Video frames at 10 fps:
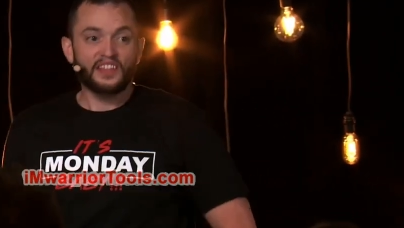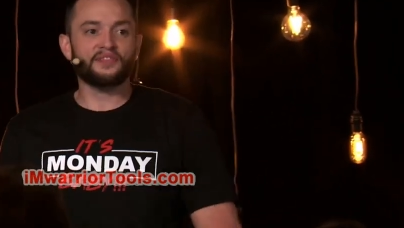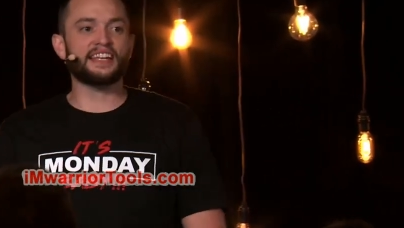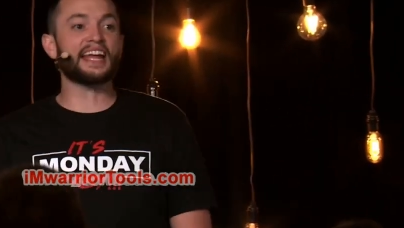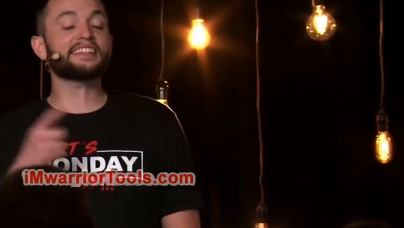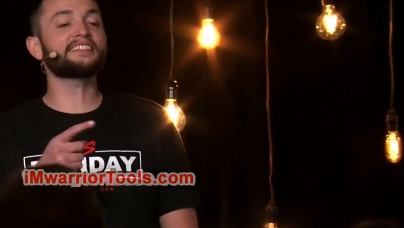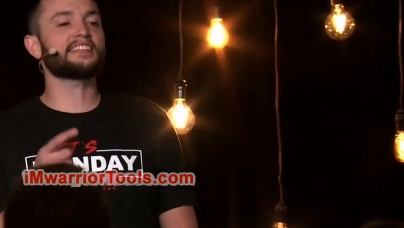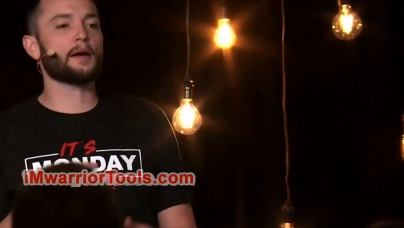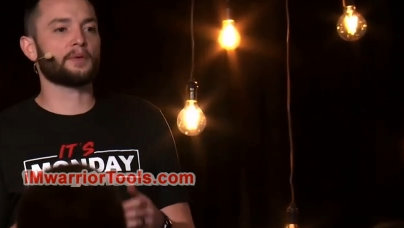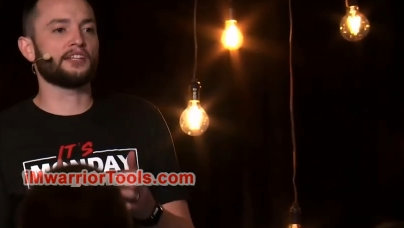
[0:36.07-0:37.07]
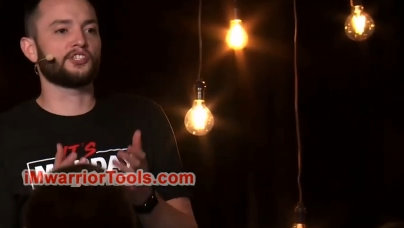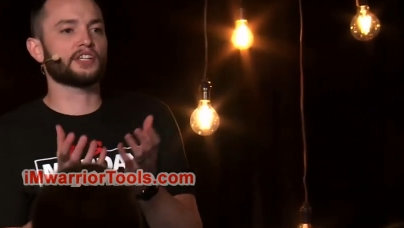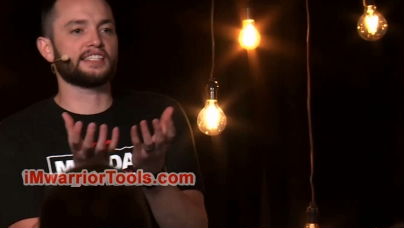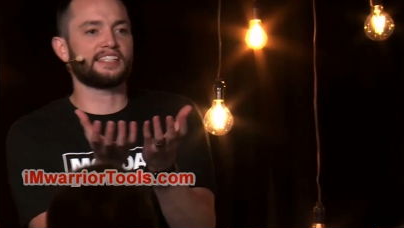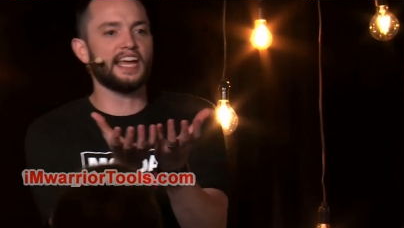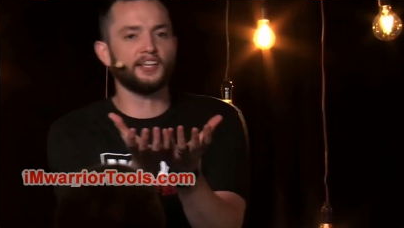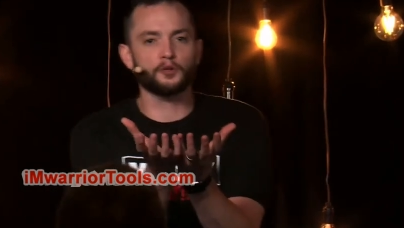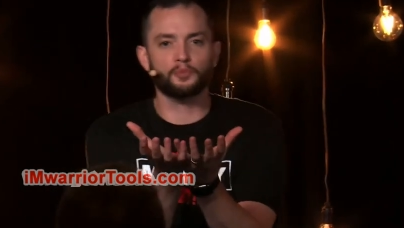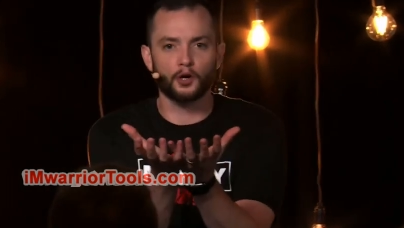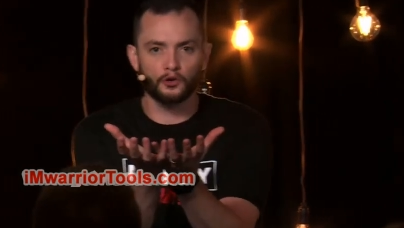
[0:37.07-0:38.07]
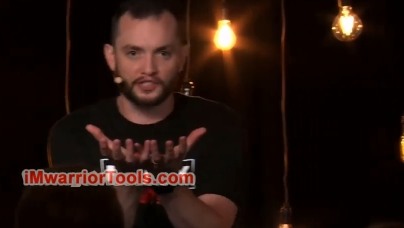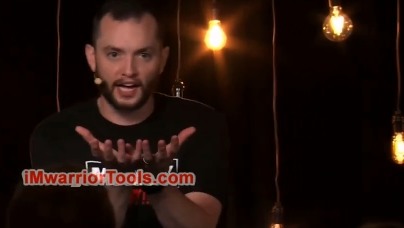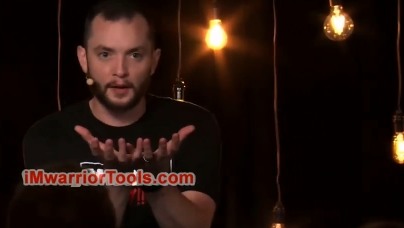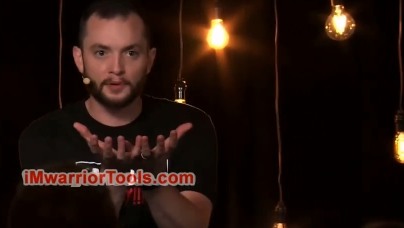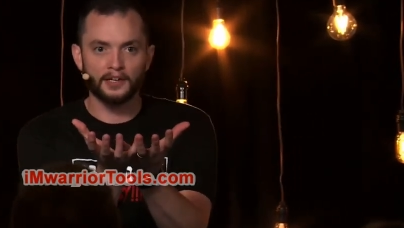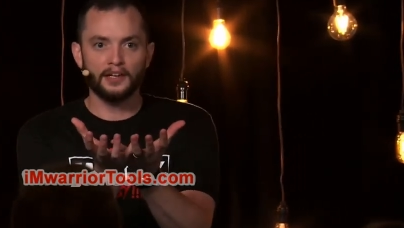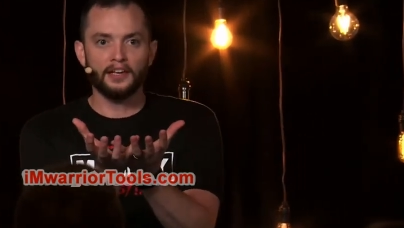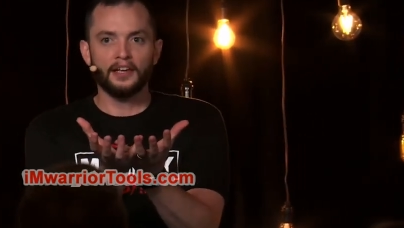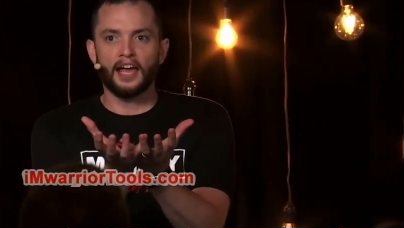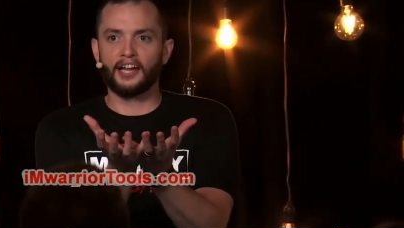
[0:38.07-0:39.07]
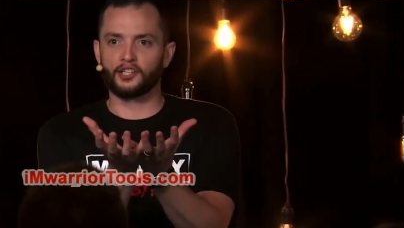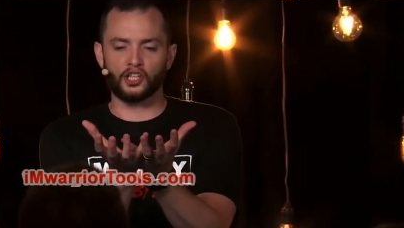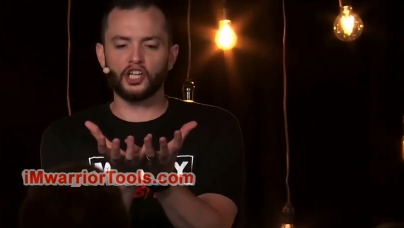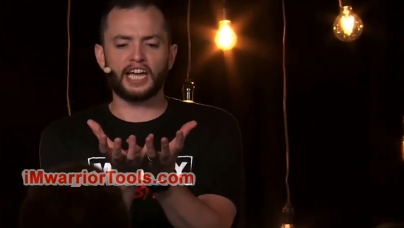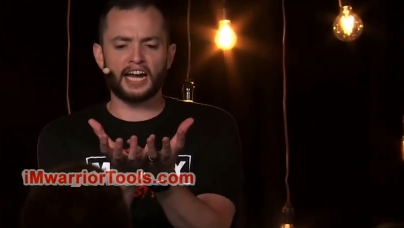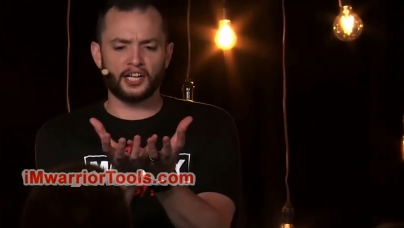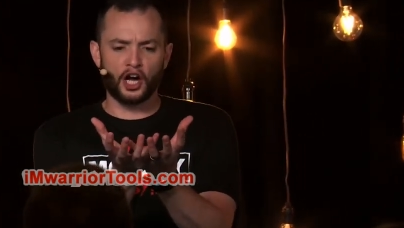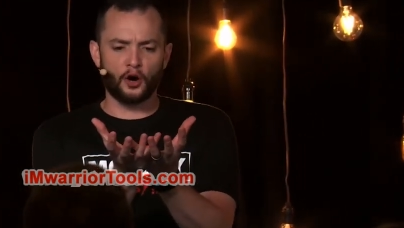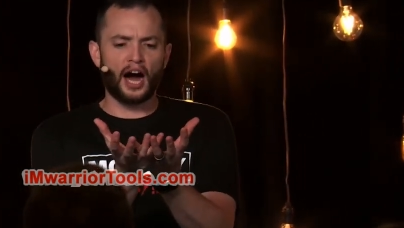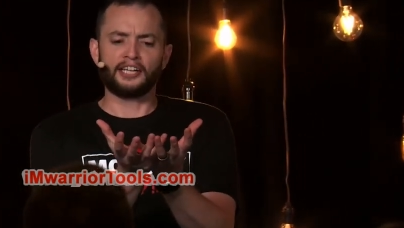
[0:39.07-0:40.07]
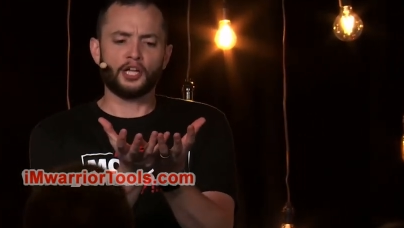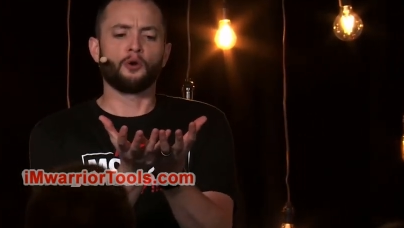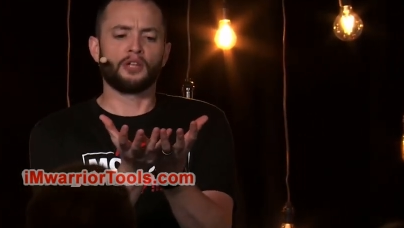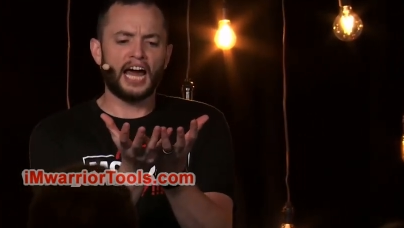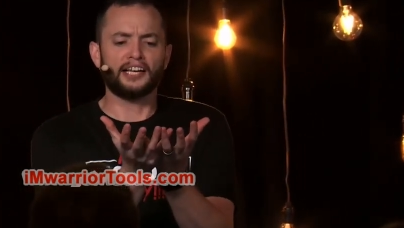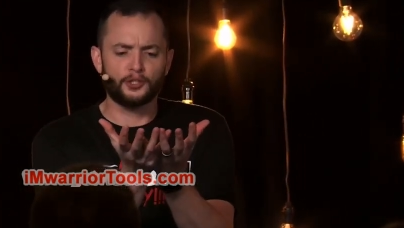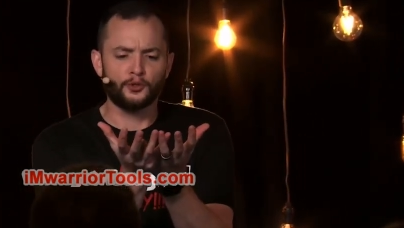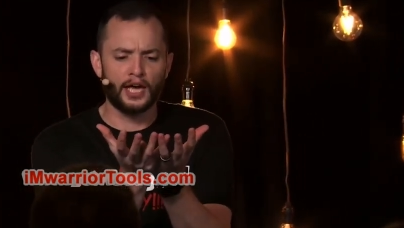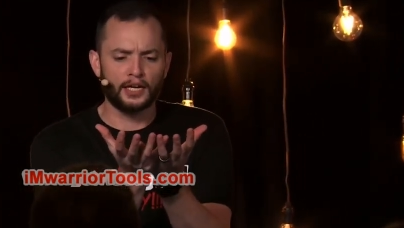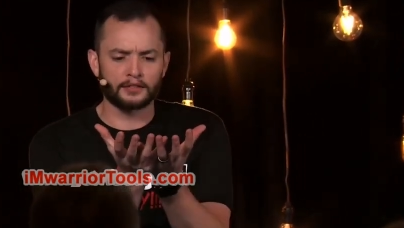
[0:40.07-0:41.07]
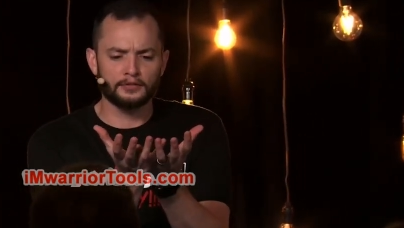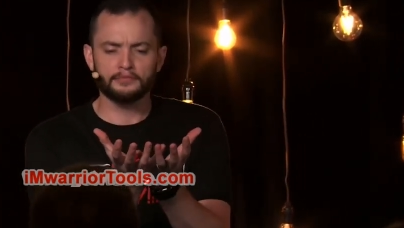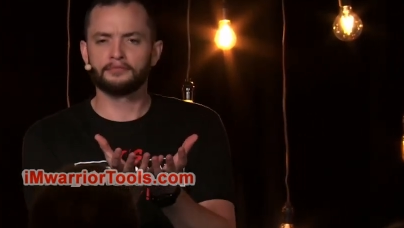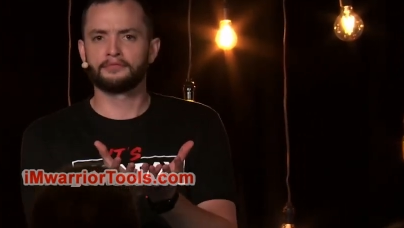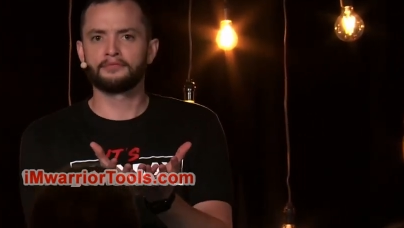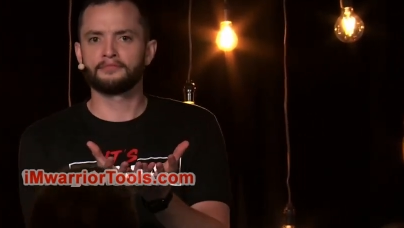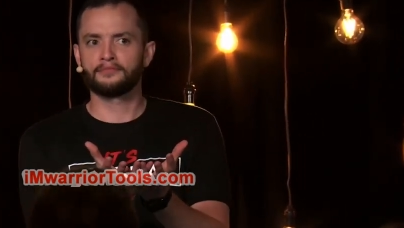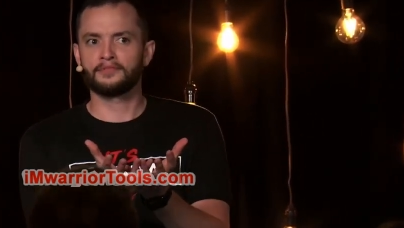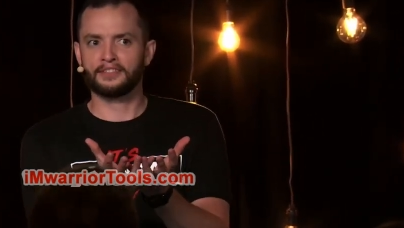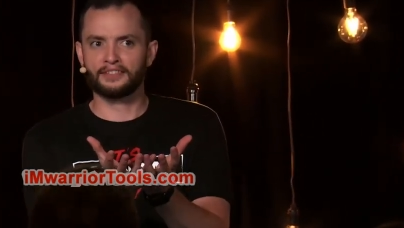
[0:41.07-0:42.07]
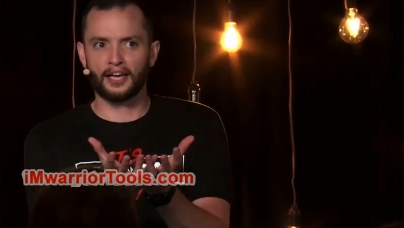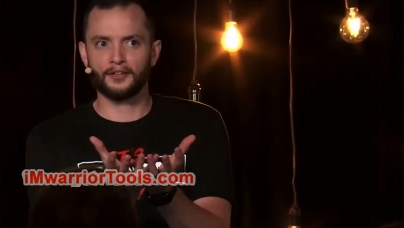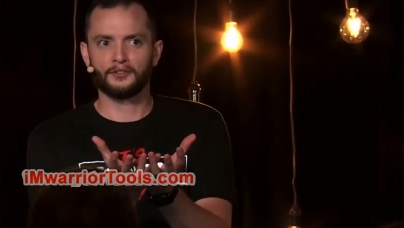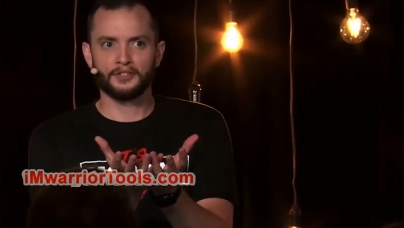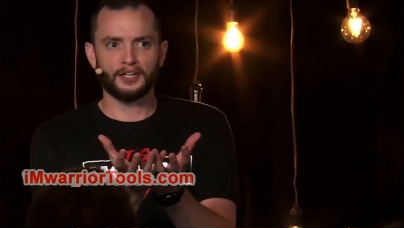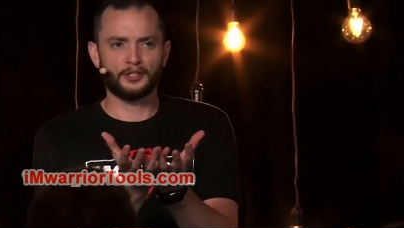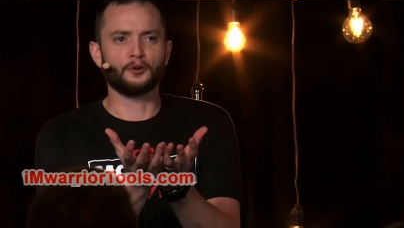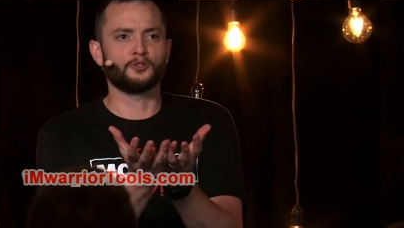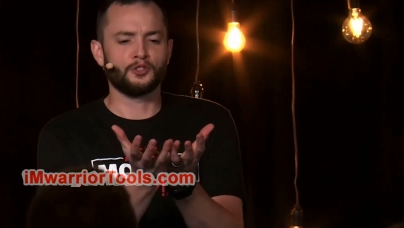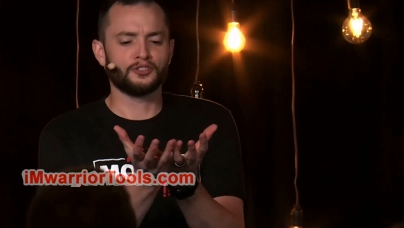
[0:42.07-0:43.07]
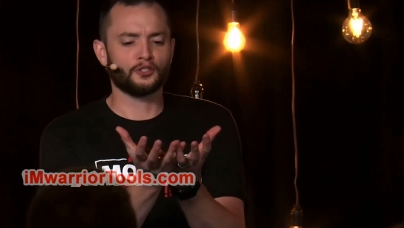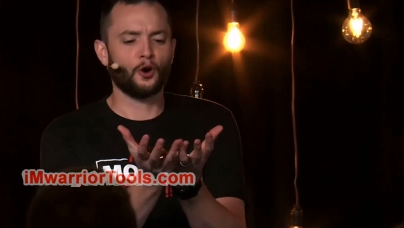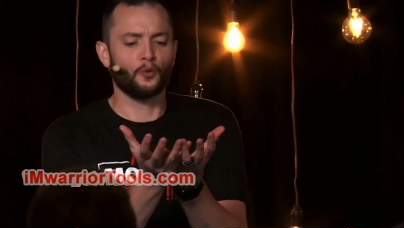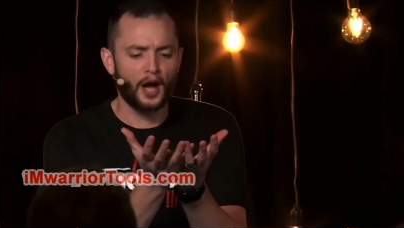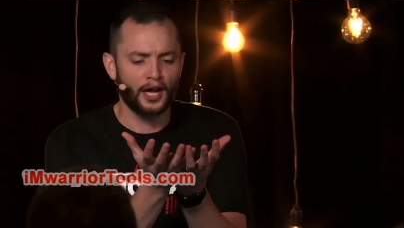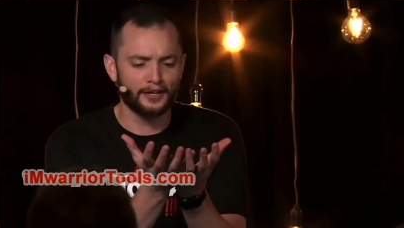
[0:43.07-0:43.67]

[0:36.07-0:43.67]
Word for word: the next step is you're going to take your prototype and you're going to look at it and go, I don't like you yet. Okay? I don't, go away.